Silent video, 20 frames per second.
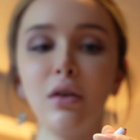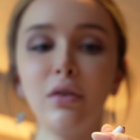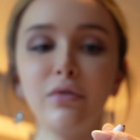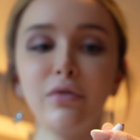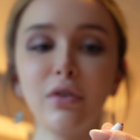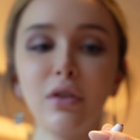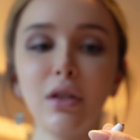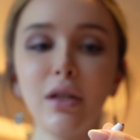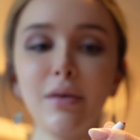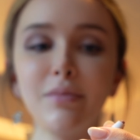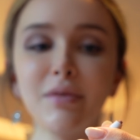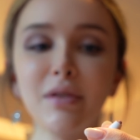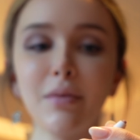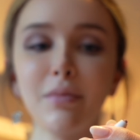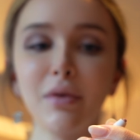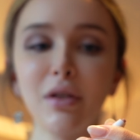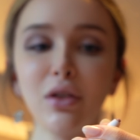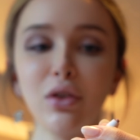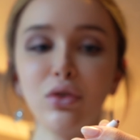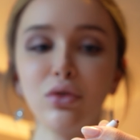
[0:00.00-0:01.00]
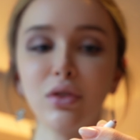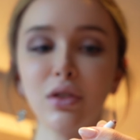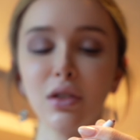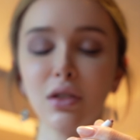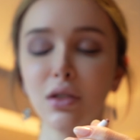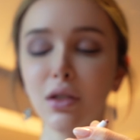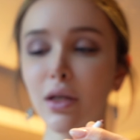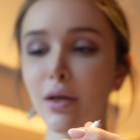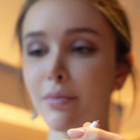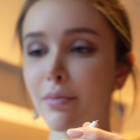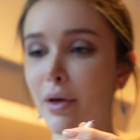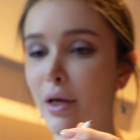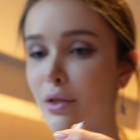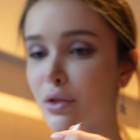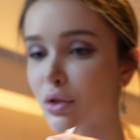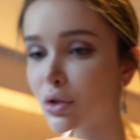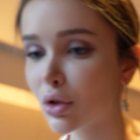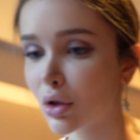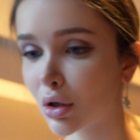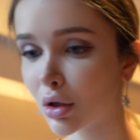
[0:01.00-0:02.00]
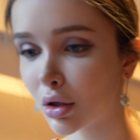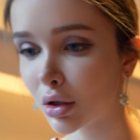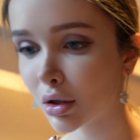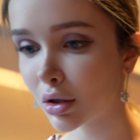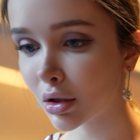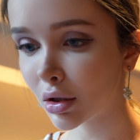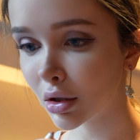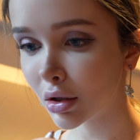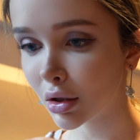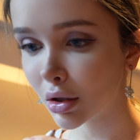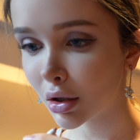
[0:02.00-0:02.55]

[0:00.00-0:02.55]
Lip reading: For lips, I'm going to use this lip pencil.